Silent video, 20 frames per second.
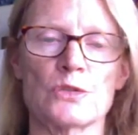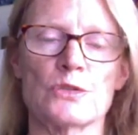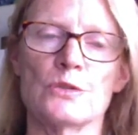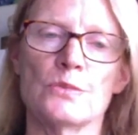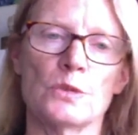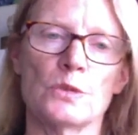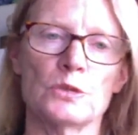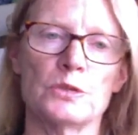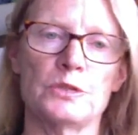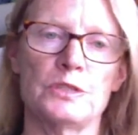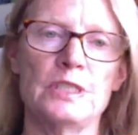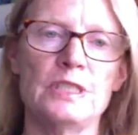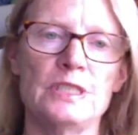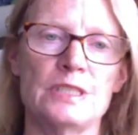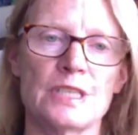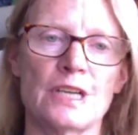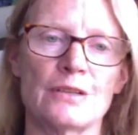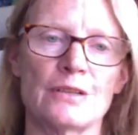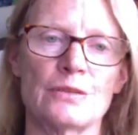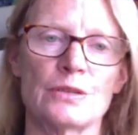And the more
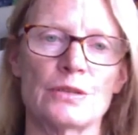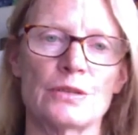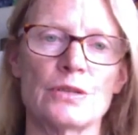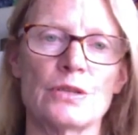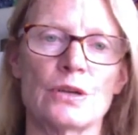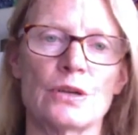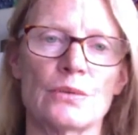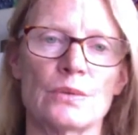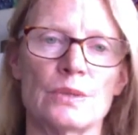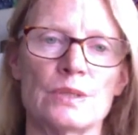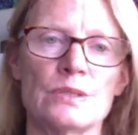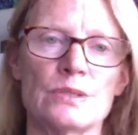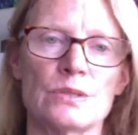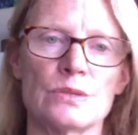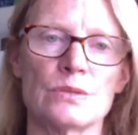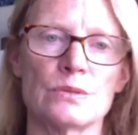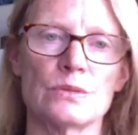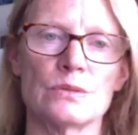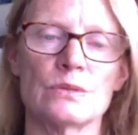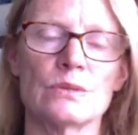detail you can go
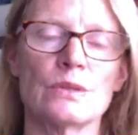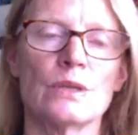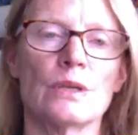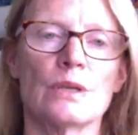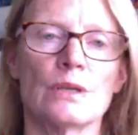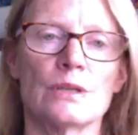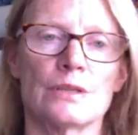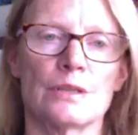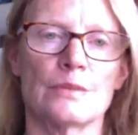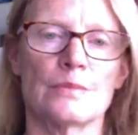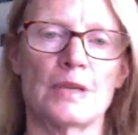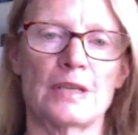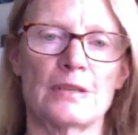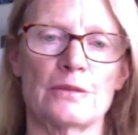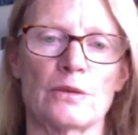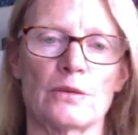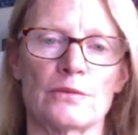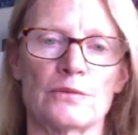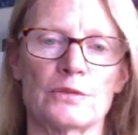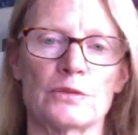into, the
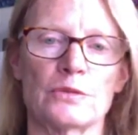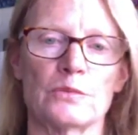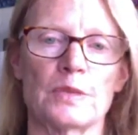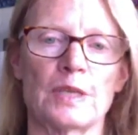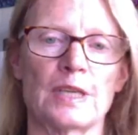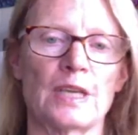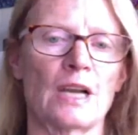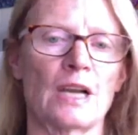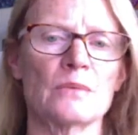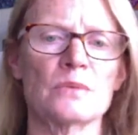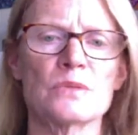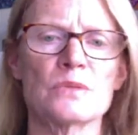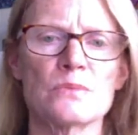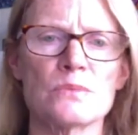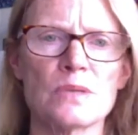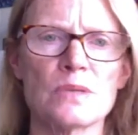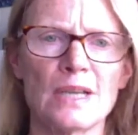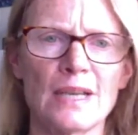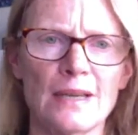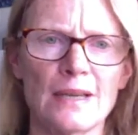better off you'll be. I was
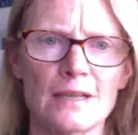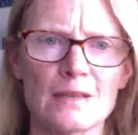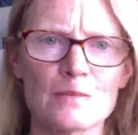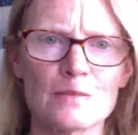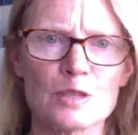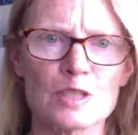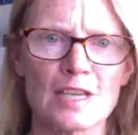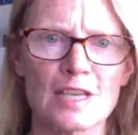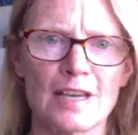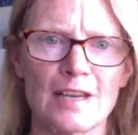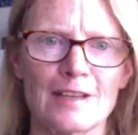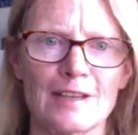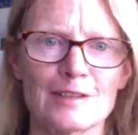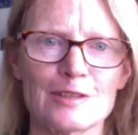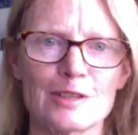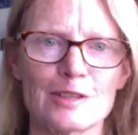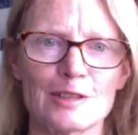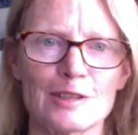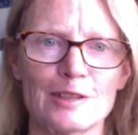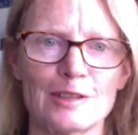really upset
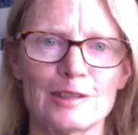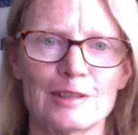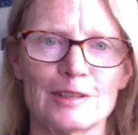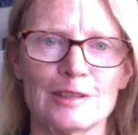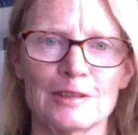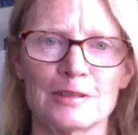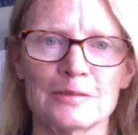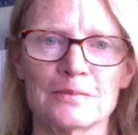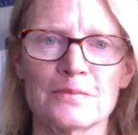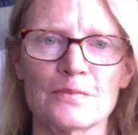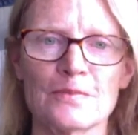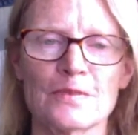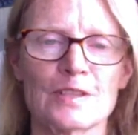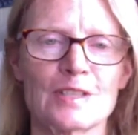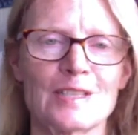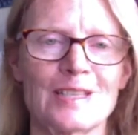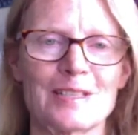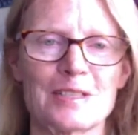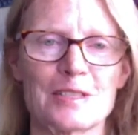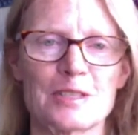to learn
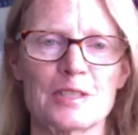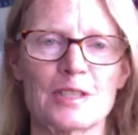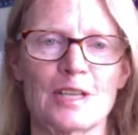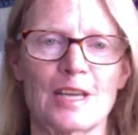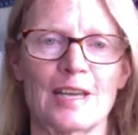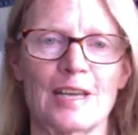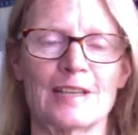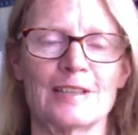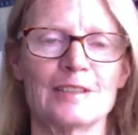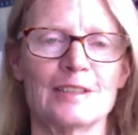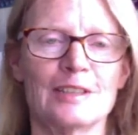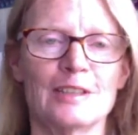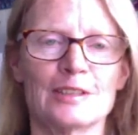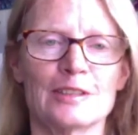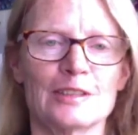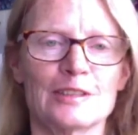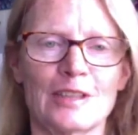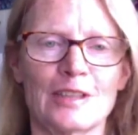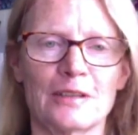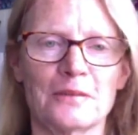yesterday
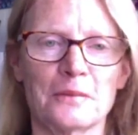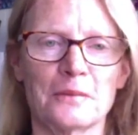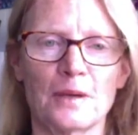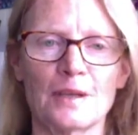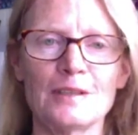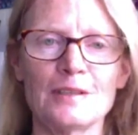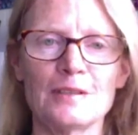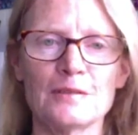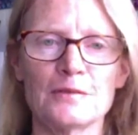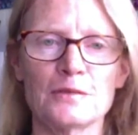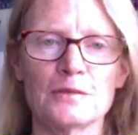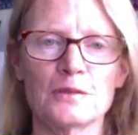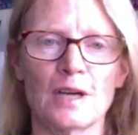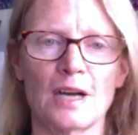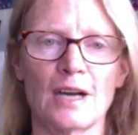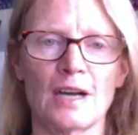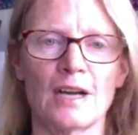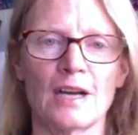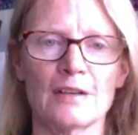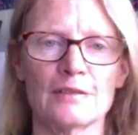that wonderful
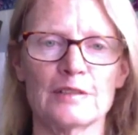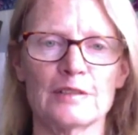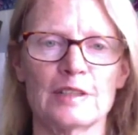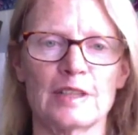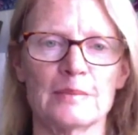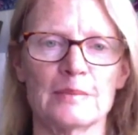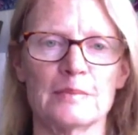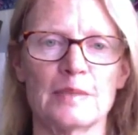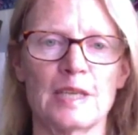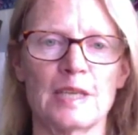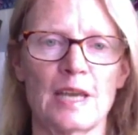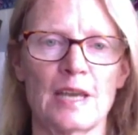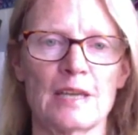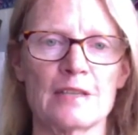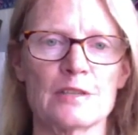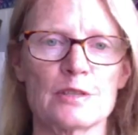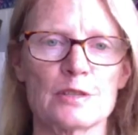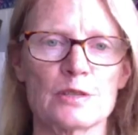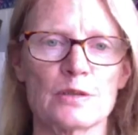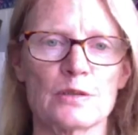Harvard MBA
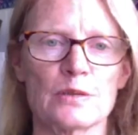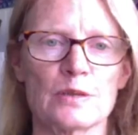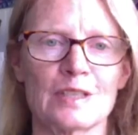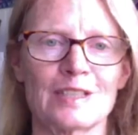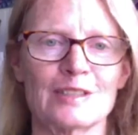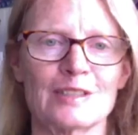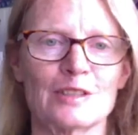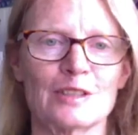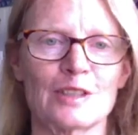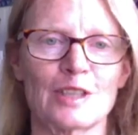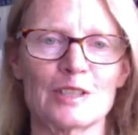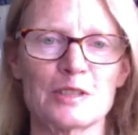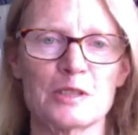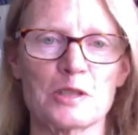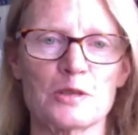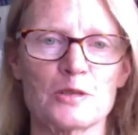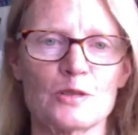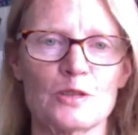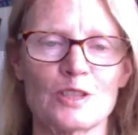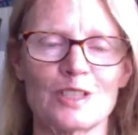story that I
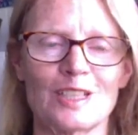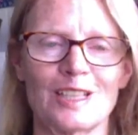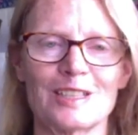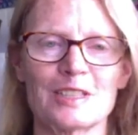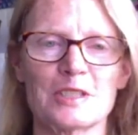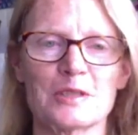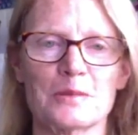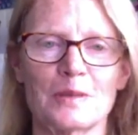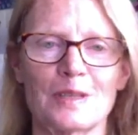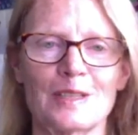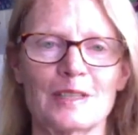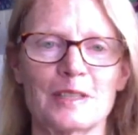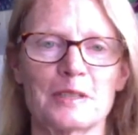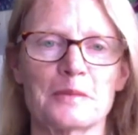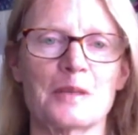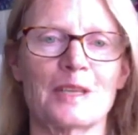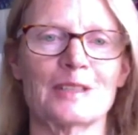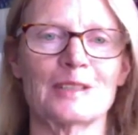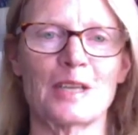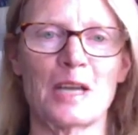told you last week
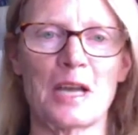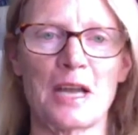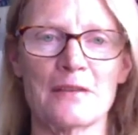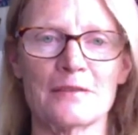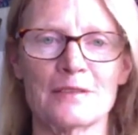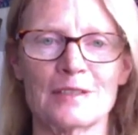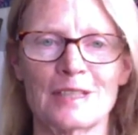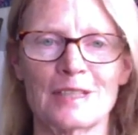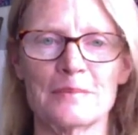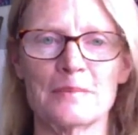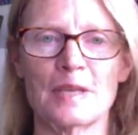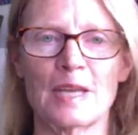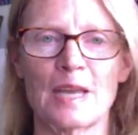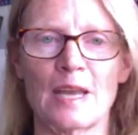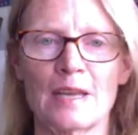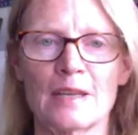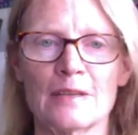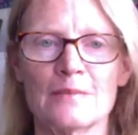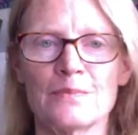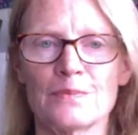about the Harvard
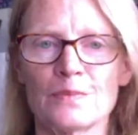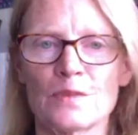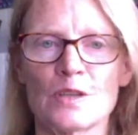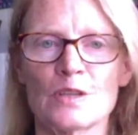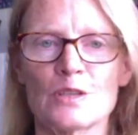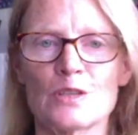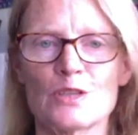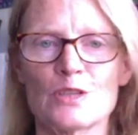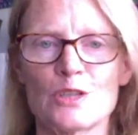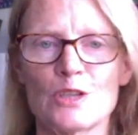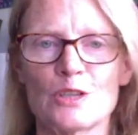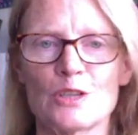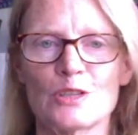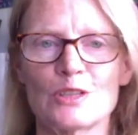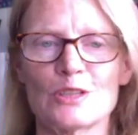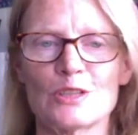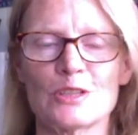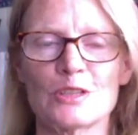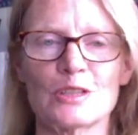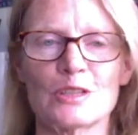MBA
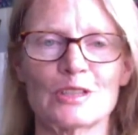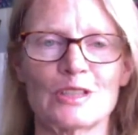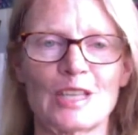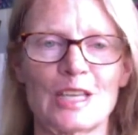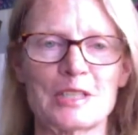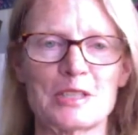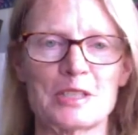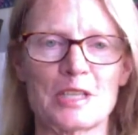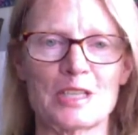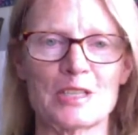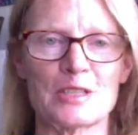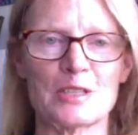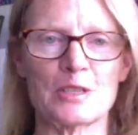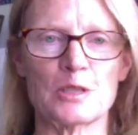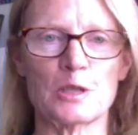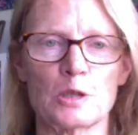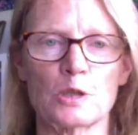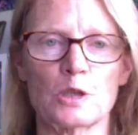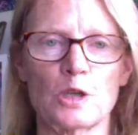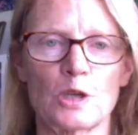students that they
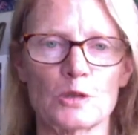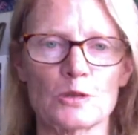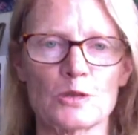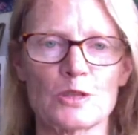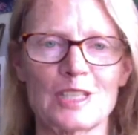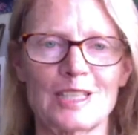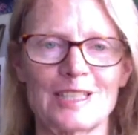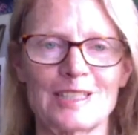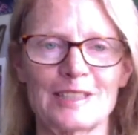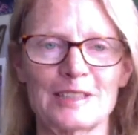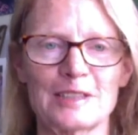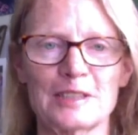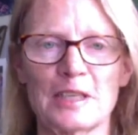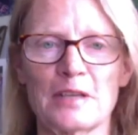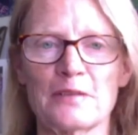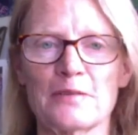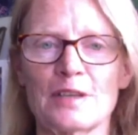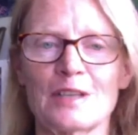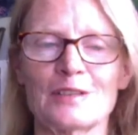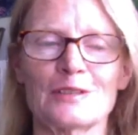tested goal setting, and
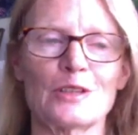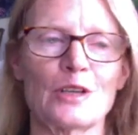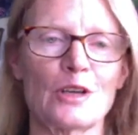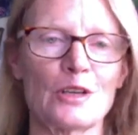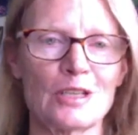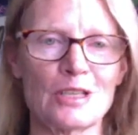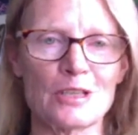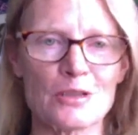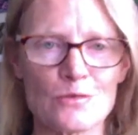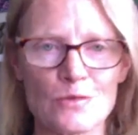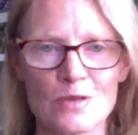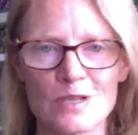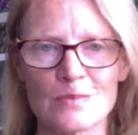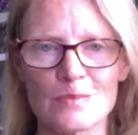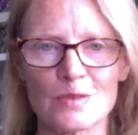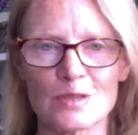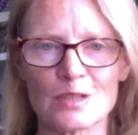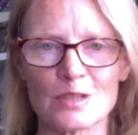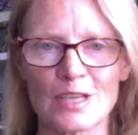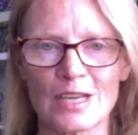they found that only
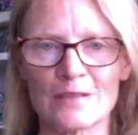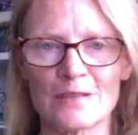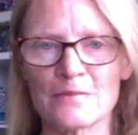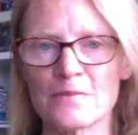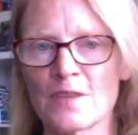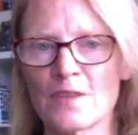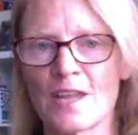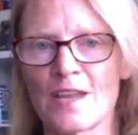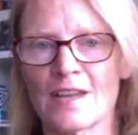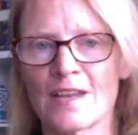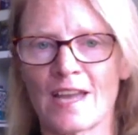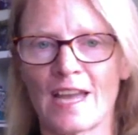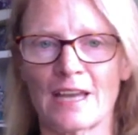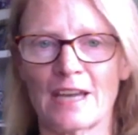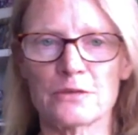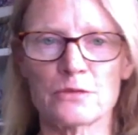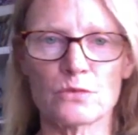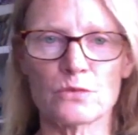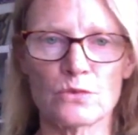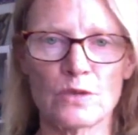3%
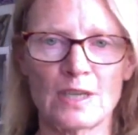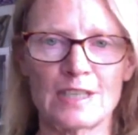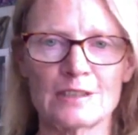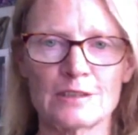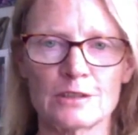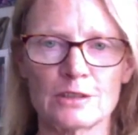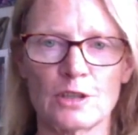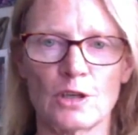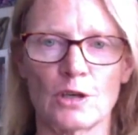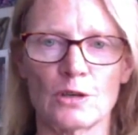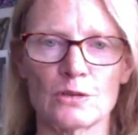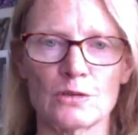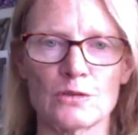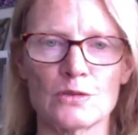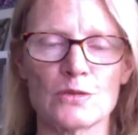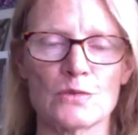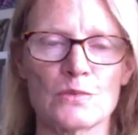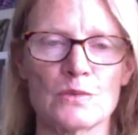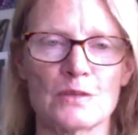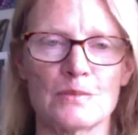had written
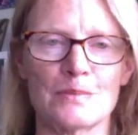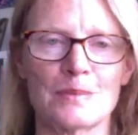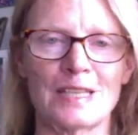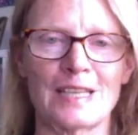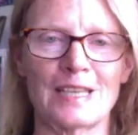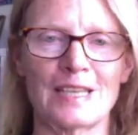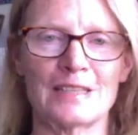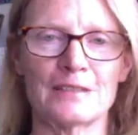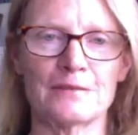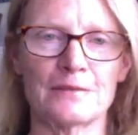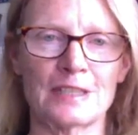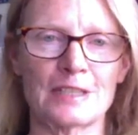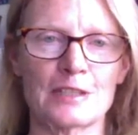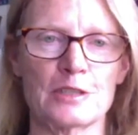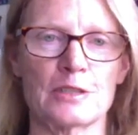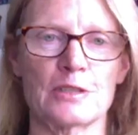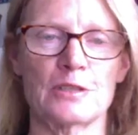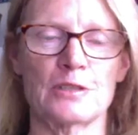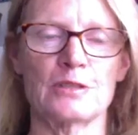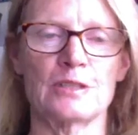goals with a plan of
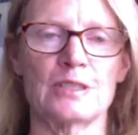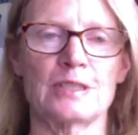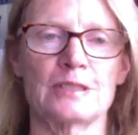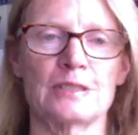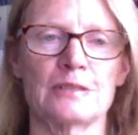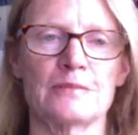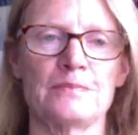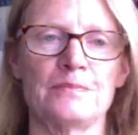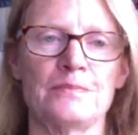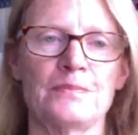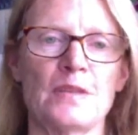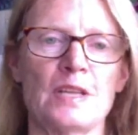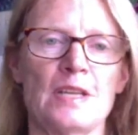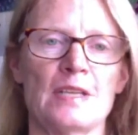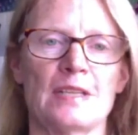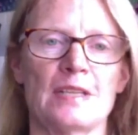executing them.